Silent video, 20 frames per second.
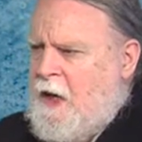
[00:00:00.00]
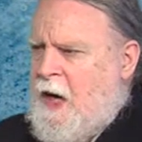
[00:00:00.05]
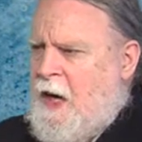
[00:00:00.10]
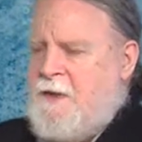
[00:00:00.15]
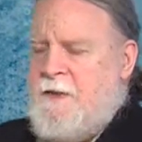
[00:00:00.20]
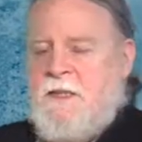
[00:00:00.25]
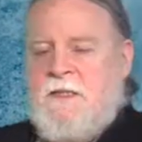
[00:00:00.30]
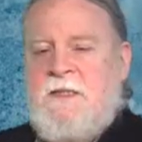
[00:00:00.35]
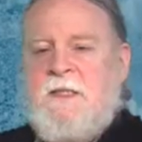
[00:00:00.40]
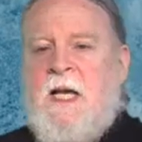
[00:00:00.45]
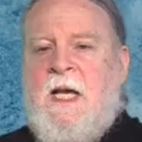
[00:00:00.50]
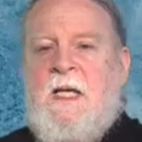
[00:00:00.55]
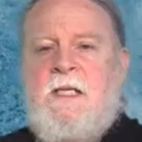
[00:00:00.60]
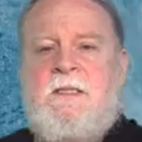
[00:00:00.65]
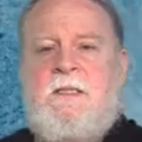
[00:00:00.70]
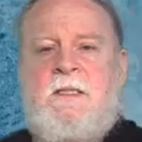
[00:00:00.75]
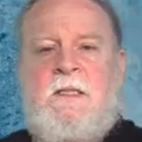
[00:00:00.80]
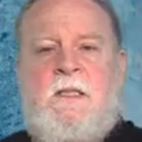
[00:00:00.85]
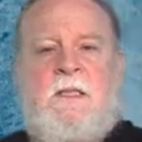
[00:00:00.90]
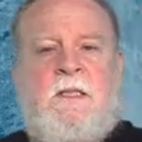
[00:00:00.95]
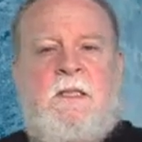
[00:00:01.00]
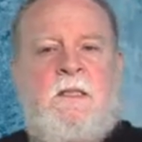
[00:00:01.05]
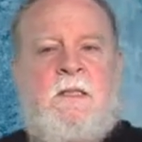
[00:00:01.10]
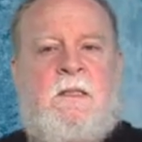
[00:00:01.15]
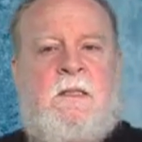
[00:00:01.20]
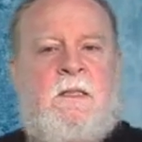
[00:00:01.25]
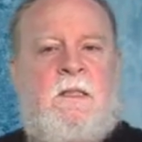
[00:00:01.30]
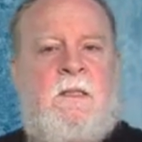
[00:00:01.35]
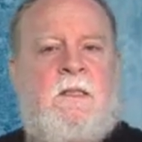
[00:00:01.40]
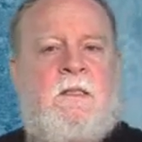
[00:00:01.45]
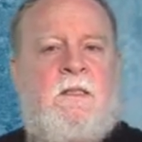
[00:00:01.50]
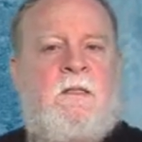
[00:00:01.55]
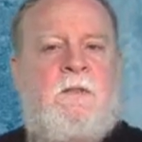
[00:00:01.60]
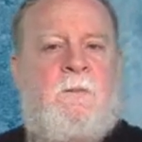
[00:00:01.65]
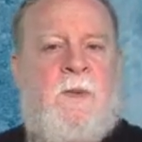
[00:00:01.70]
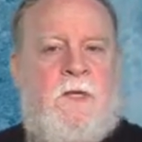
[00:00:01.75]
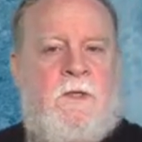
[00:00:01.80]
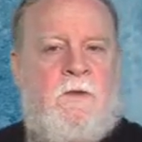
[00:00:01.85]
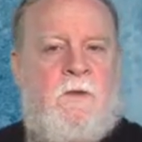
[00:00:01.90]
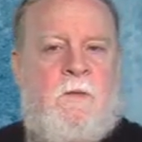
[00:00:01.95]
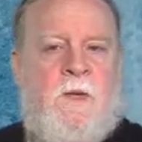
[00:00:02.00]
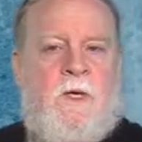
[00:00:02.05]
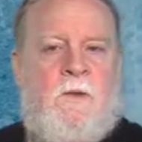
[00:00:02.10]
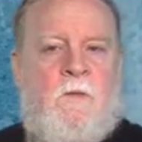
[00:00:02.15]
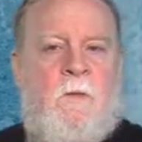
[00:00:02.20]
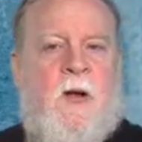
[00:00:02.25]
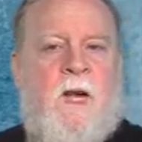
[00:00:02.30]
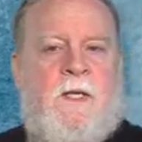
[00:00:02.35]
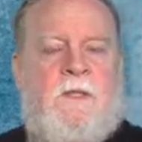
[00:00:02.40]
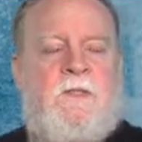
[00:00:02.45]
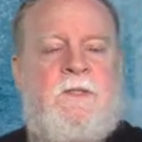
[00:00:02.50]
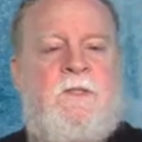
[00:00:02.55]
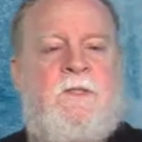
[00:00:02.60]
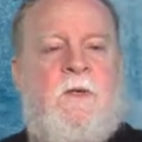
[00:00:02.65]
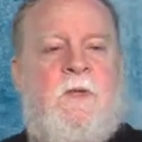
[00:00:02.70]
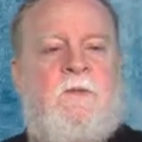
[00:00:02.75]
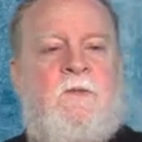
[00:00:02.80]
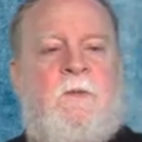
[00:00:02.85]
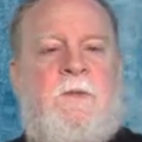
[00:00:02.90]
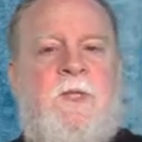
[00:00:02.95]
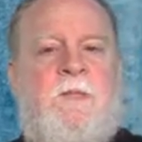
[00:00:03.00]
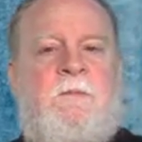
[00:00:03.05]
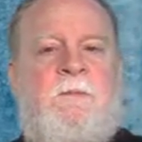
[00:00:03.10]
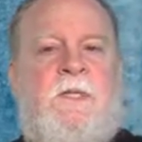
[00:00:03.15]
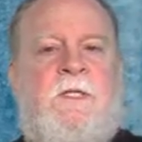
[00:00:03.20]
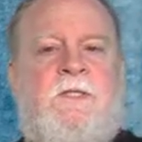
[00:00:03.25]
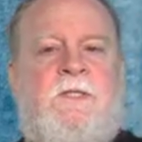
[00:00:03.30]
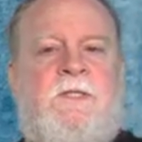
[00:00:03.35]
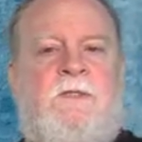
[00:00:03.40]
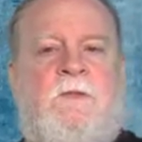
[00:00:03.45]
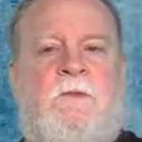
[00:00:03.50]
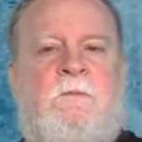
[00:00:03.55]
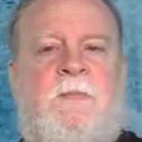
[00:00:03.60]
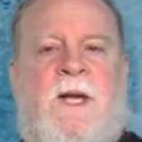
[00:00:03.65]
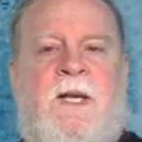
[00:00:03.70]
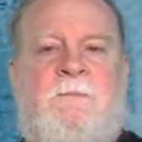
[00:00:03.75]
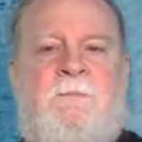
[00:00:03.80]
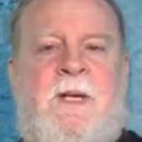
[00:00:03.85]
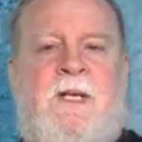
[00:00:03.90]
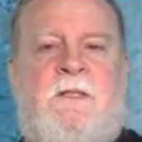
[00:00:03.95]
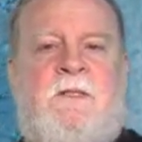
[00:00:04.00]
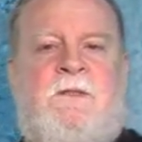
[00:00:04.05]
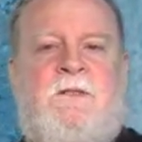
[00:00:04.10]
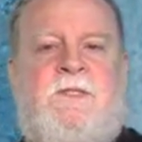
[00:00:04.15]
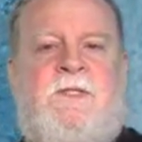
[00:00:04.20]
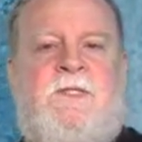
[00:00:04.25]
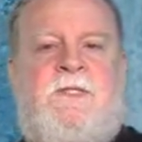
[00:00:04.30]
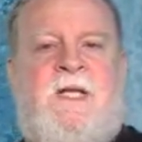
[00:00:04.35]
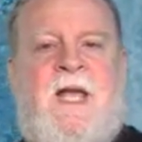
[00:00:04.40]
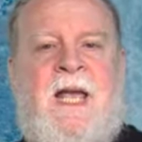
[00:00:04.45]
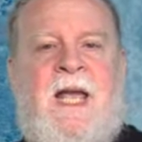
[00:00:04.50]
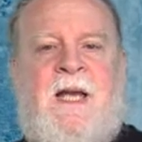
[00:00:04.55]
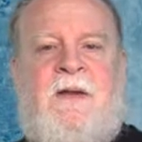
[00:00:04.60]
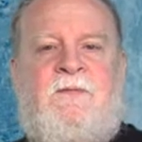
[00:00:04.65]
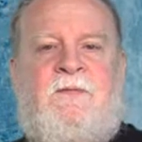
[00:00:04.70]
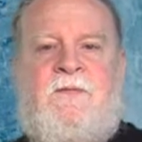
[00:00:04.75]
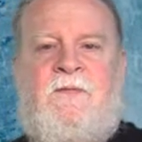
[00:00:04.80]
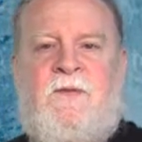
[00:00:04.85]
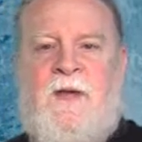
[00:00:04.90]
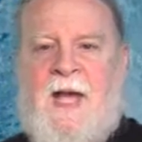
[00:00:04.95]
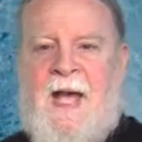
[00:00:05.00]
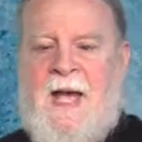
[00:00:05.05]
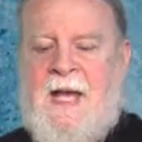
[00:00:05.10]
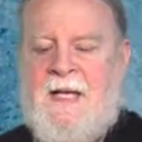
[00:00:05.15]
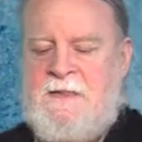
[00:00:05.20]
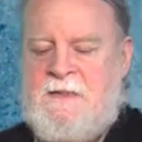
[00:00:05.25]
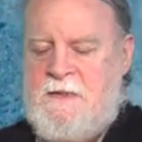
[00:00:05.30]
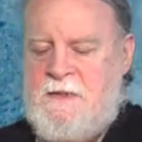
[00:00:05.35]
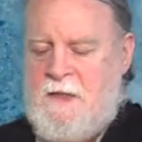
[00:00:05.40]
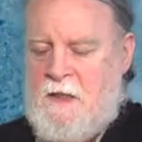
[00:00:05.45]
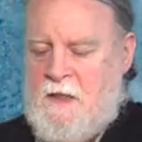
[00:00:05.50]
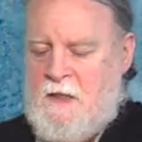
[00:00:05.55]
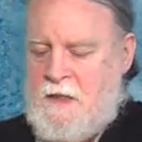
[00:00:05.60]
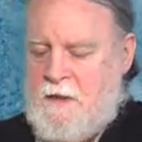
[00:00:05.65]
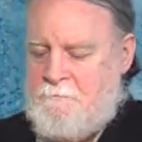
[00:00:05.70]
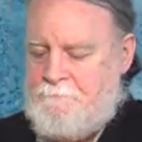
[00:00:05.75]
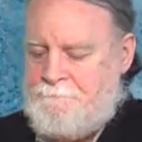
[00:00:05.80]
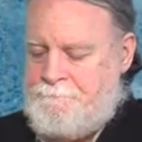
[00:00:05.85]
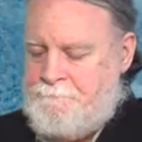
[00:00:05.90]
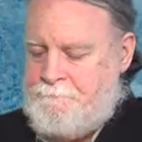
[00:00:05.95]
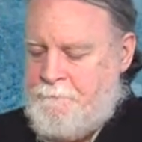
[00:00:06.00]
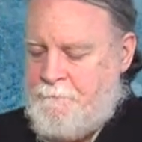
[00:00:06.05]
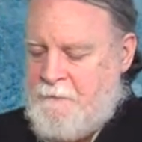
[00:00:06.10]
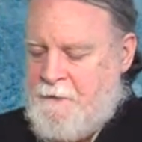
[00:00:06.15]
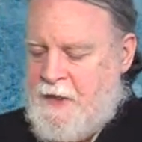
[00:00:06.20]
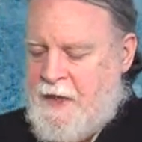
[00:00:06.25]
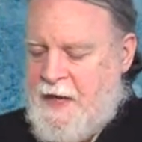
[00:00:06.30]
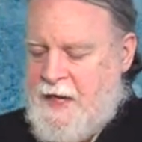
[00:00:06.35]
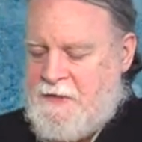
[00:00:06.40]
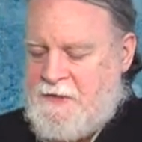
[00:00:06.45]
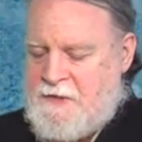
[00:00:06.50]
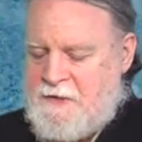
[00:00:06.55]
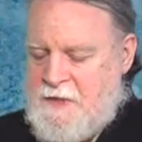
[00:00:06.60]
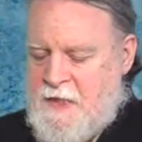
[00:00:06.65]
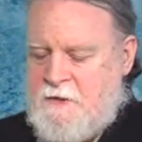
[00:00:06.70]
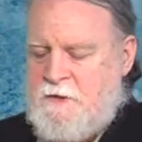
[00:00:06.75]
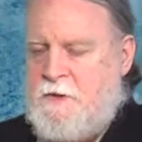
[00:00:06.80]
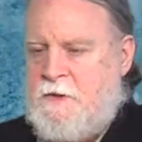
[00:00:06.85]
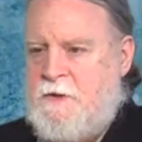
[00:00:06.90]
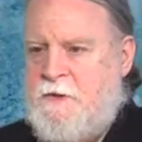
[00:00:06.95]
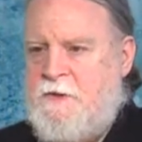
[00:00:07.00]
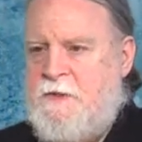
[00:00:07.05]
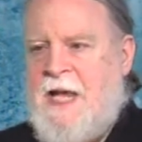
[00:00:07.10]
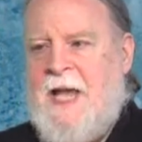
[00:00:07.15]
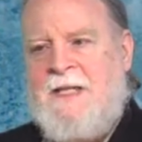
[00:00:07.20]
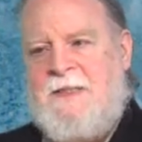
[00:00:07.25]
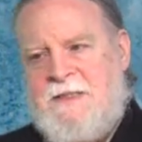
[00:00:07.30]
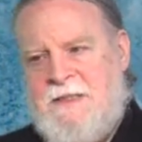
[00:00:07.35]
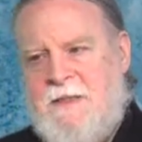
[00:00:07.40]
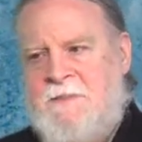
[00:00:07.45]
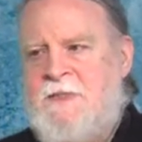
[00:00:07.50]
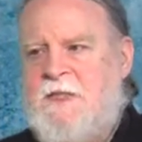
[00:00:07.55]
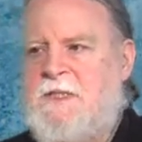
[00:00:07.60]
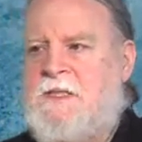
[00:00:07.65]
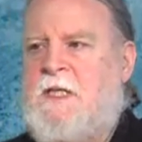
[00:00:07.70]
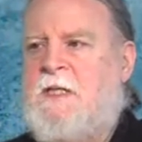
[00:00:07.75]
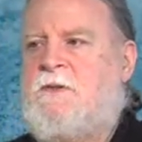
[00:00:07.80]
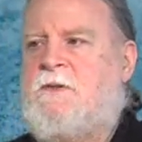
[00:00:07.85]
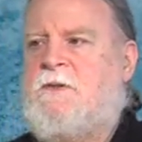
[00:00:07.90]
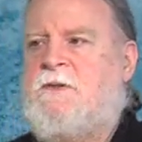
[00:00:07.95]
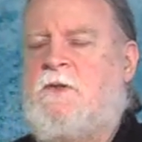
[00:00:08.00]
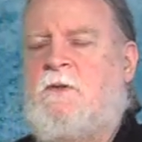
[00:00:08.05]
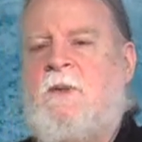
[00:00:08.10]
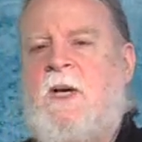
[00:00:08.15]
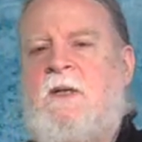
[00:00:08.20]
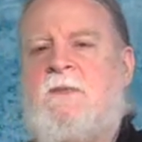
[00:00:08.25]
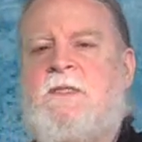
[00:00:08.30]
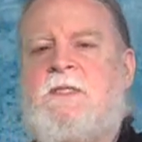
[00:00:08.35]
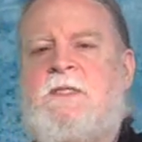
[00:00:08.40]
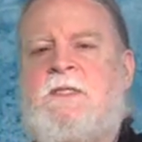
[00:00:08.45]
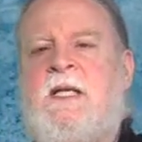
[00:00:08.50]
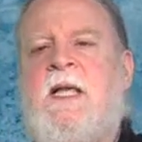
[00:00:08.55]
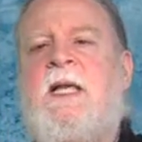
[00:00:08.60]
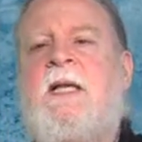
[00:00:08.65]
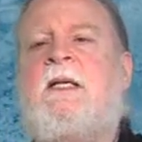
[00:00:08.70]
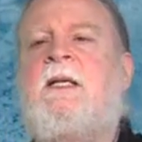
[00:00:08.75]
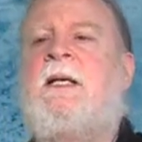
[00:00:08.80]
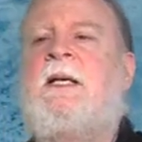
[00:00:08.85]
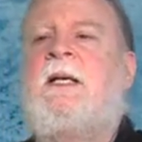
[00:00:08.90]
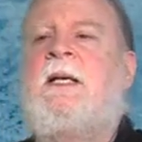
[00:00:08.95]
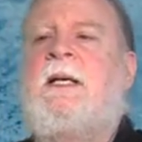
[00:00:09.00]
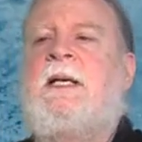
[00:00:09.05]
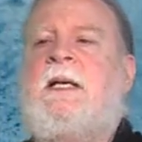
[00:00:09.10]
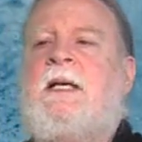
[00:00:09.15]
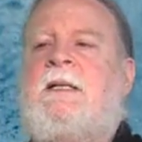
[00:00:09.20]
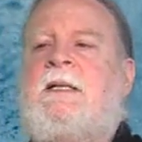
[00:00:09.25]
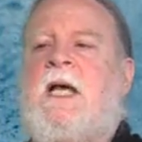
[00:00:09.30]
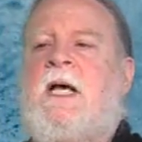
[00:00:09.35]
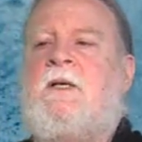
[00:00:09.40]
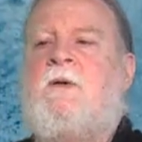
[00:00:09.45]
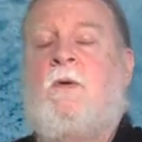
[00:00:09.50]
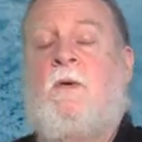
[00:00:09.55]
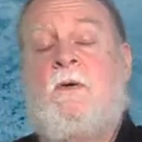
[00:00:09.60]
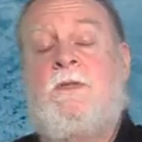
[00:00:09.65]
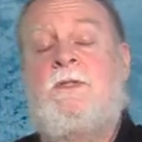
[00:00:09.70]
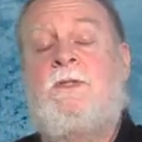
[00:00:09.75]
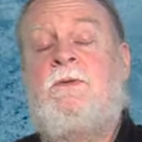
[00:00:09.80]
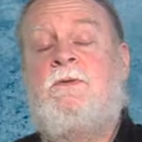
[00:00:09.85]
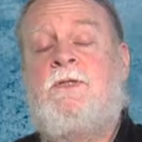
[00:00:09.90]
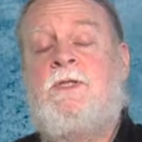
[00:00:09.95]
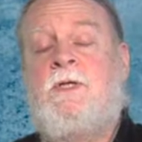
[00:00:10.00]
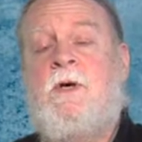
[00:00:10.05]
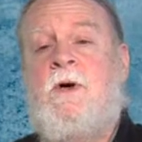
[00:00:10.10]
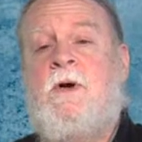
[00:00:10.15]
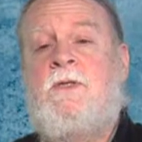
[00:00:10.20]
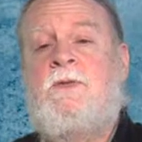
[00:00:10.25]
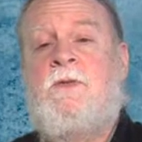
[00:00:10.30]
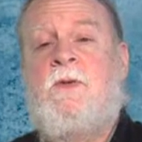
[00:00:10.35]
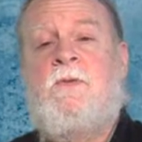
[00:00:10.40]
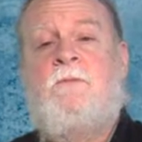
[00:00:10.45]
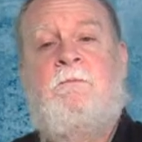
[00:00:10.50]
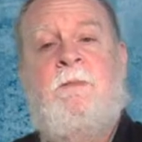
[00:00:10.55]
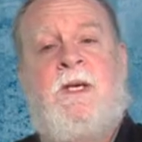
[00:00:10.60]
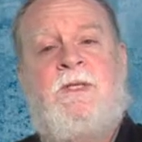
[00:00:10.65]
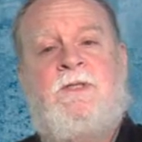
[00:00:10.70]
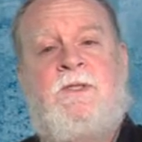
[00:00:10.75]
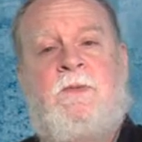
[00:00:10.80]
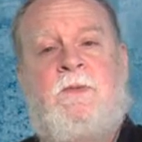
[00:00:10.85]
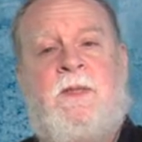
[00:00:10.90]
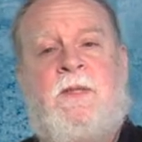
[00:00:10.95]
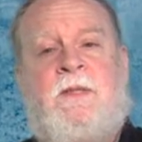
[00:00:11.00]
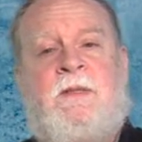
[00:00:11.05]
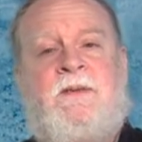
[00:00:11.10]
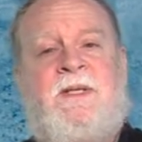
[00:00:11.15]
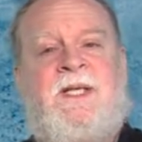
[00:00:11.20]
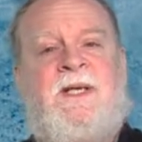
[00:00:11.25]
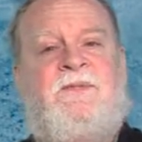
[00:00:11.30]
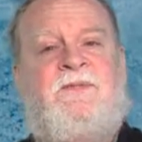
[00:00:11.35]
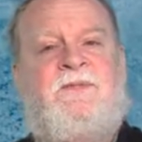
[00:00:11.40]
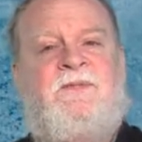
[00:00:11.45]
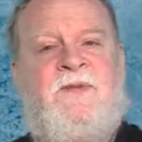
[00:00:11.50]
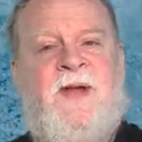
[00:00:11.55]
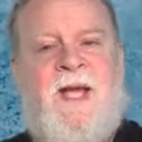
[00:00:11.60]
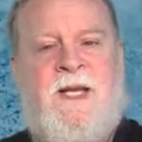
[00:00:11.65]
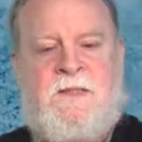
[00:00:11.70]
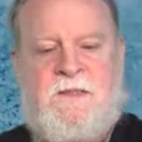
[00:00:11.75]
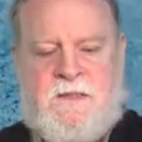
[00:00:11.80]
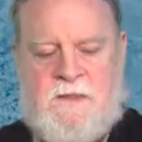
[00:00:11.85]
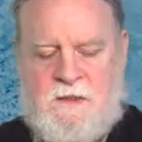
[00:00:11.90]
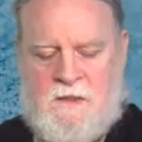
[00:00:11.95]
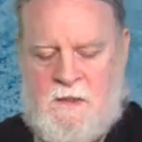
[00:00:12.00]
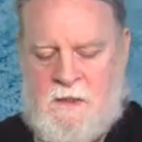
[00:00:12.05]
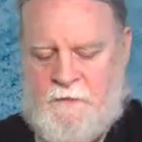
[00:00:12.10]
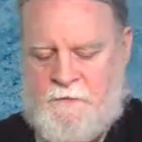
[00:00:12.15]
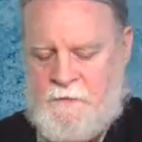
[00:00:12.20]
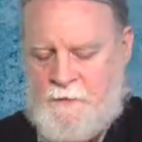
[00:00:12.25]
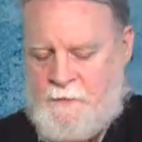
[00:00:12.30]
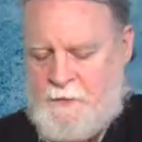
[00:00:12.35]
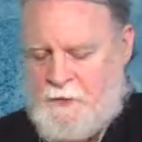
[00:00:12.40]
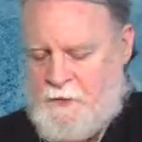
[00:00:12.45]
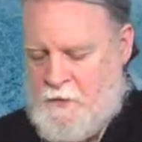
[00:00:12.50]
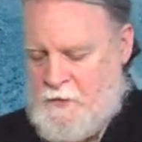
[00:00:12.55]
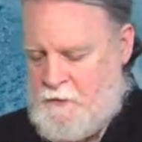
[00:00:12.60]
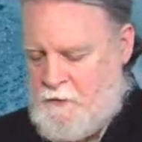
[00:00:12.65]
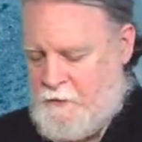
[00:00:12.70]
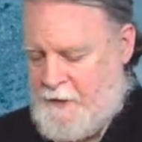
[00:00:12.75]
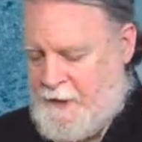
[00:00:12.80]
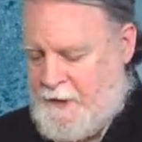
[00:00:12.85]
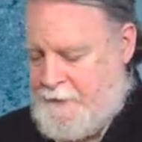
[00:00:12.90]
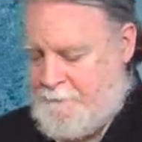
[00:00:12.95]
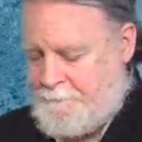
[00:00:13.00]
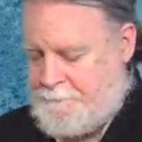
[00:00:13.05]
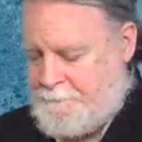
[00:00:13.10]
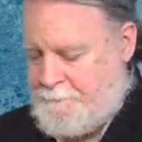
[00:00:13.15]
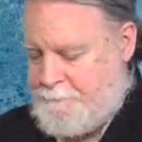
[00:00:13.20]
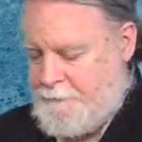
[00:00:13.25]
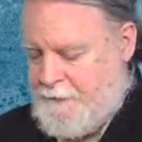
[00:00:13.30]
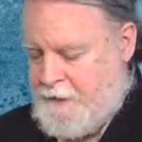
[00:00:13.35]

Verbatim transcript: In this case, the, the medical marijuana, the drug, would be administered by medical staff at, um, at centers, academic centers around the state that are also charged with measuring the effects of the program.